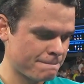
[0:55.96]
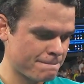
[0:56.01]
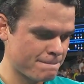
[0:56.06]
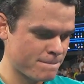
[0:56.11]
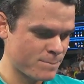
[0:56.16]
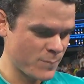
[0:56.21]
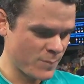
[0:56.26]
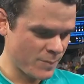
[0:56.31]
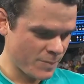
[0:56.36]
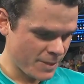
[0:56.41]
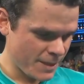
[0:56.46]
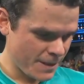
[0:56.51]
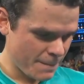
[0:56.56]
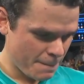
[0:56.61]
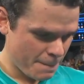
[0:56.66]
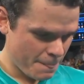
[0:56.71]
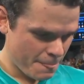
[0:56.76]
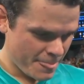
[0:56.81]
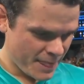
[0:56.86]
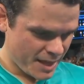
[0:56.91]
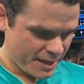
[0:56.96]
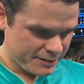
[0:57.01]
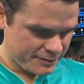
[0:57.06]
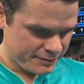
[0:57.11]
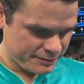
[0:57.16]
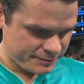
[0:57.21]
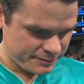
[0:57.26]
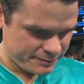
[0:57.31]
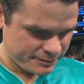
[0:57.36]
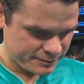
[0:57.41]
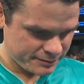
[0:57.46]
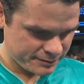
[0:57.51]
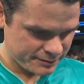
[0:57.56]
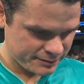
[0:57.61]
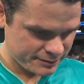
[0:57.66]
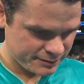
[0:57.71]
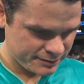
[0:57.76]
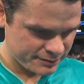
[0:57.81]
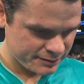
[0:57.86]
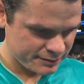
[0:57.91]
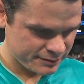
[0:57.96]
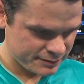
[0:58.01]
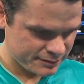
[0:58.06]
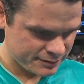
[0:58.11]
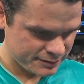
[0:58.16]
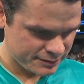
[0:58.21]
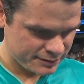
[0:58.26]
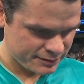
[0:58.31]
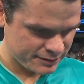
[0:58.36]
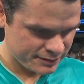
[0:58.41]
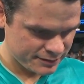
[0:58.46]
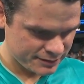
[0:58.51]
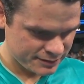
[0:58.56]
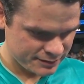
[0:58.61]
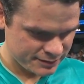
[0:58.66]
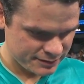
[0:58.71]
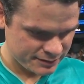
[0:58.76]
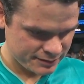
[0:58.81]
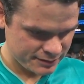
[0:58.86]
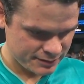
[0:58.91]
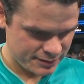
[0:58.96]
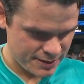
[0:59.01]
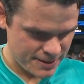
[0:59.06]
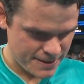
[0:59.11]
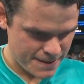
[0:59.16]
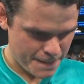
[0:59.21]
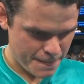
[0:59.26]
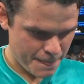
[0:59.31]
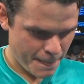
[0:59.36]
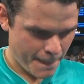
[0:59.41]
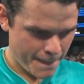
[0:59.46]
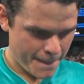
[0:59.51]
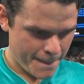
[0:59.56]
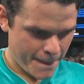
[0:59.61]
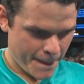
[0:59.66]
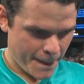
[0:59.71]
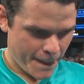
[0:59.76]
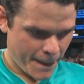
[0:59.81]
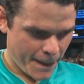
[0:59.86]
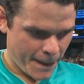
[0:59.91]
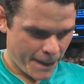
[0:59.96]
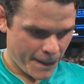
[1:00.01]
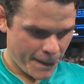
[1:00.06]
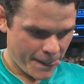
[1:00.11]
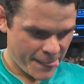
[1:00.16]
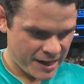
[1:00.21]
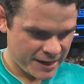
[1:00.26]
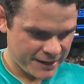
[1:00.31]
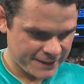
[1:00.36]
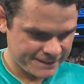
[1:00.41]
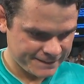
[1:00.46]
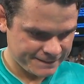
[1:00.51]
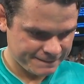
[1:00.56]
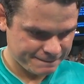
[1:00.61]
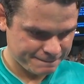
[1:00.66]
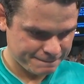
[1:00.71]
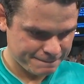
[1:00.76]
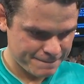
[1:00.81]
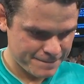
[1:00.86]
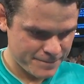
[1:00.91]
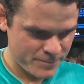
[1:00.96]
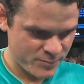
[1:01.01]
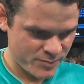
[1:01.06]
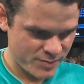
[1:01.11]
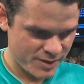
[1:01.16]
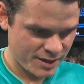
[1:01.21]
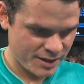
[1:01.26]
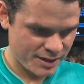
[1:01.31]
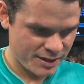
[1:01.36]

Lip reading: And Nick was struggling a little bit with his knee. Is it tough for you to stay in the moment when your opponent is carrying a bit